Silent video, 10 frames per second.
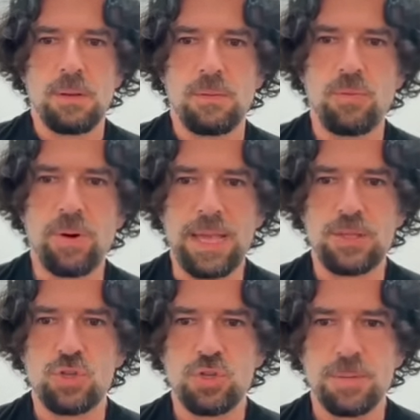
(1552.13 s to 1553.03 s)

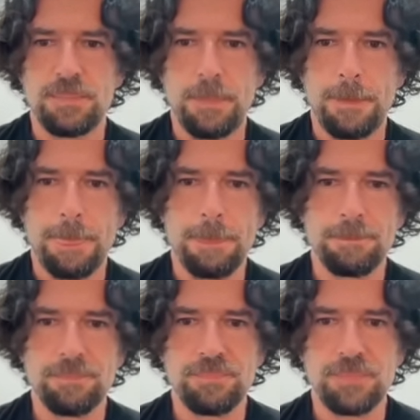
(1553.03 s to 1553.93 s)
VRANGE.
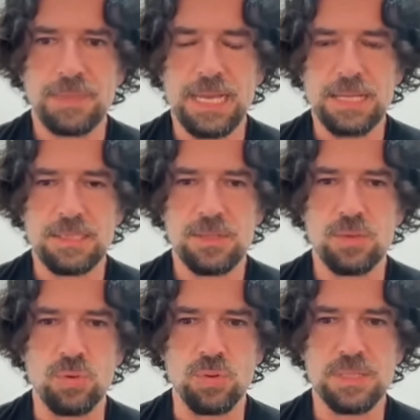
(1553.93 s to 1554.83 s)
Yes, it
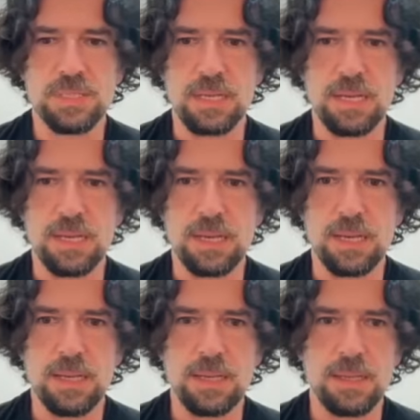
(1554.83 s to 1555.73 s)
looks
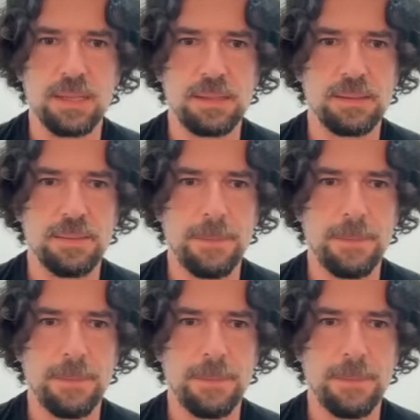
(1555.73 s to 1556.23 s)
error